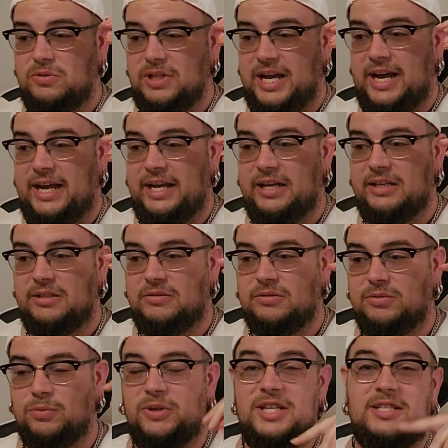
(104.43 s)
like
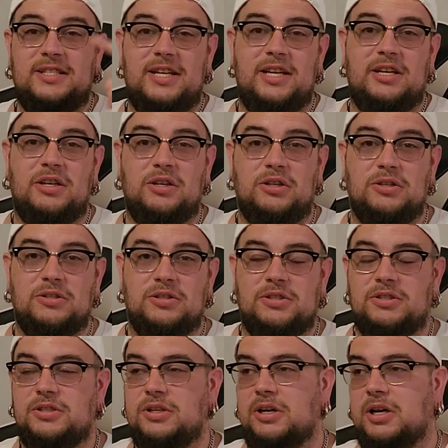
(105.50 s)

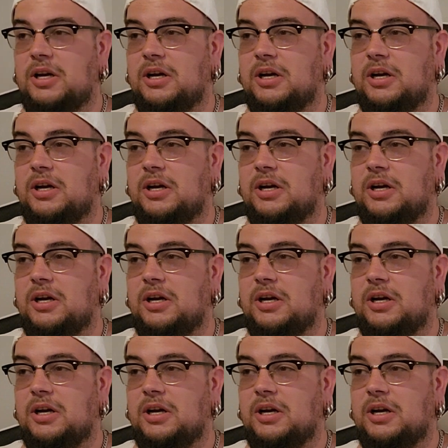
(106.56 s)
resales,